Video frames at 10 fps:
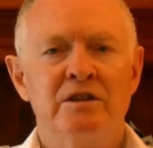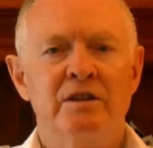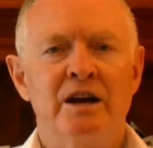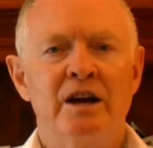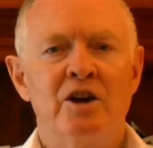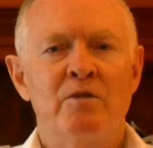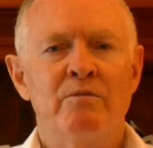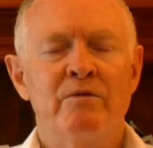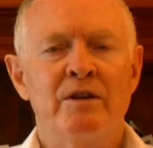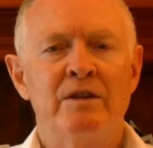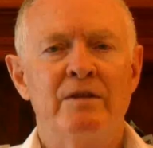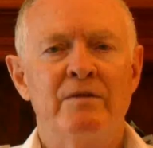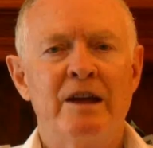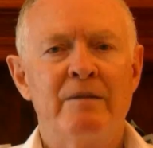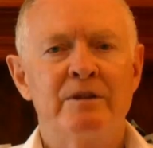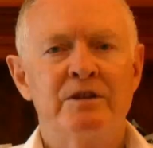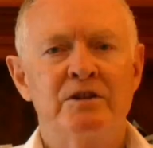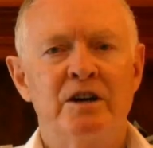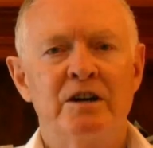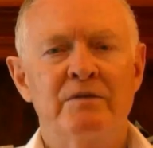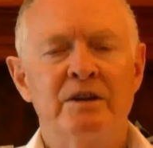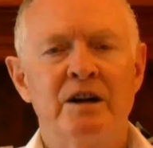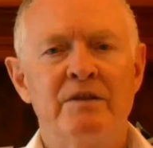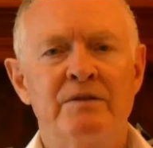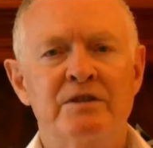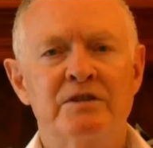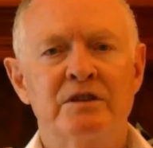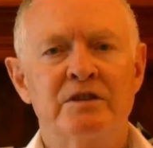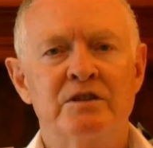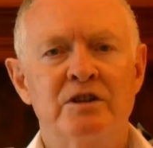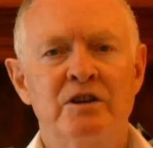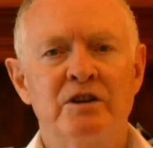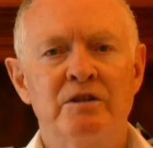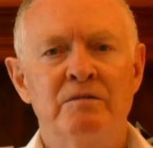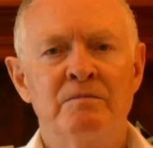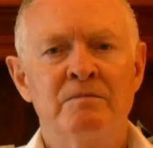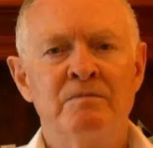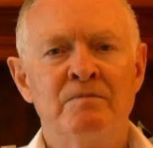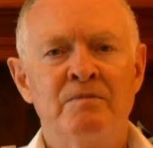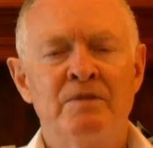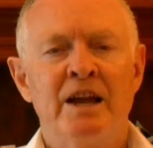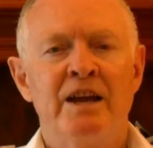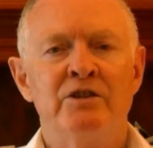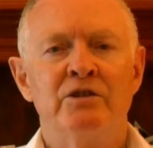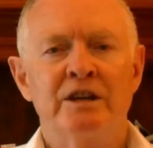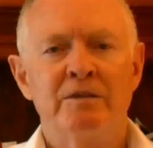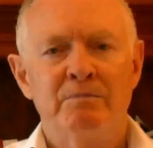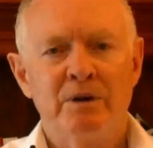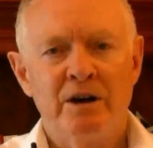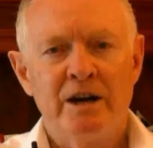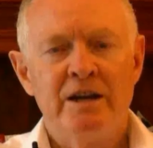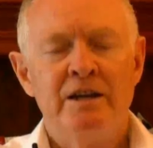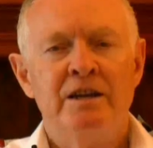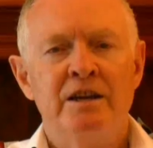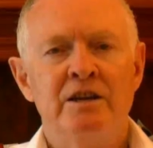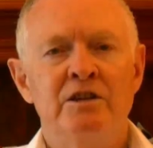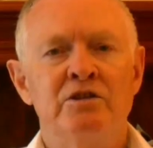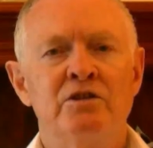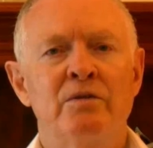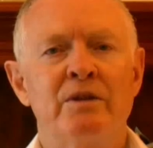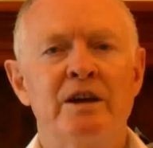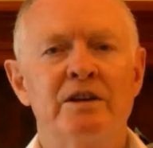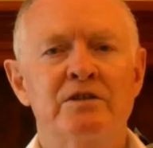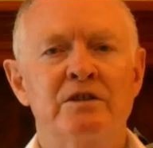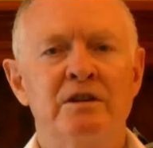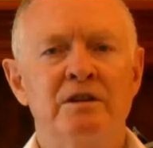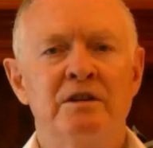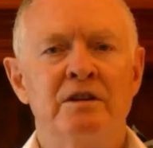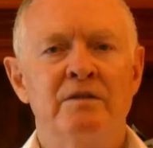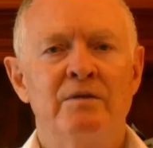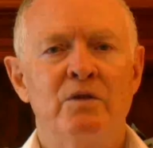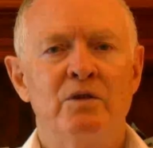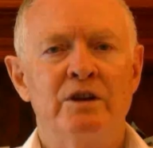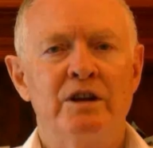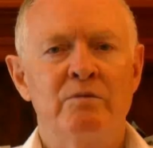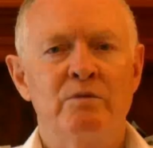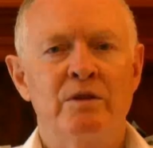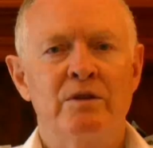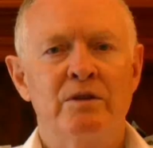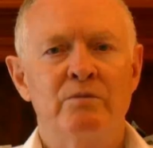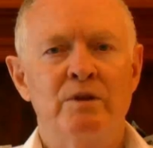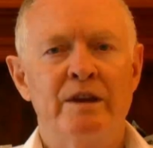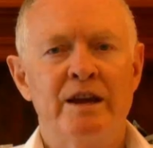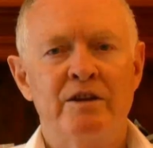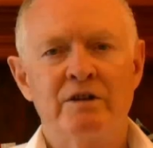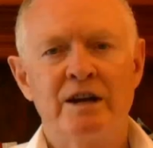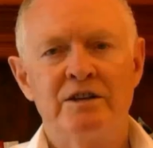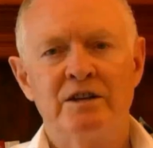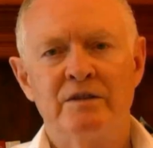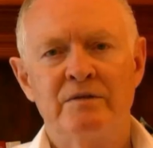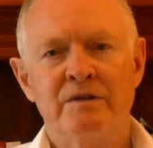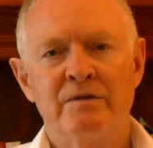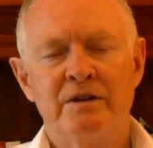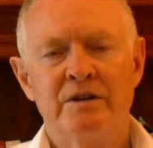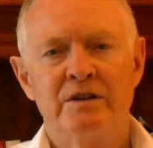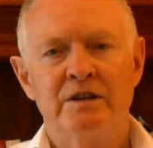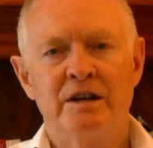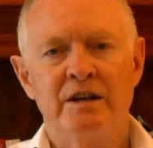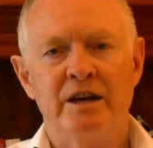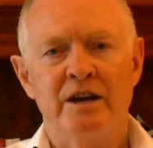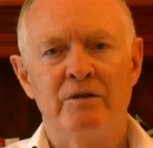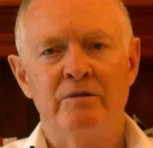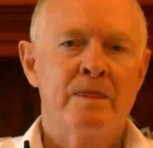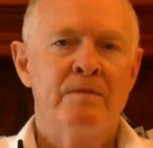the home and the family side of life is concerned, and you'll get by in 2014 with without a great deal of difficulty, Leo.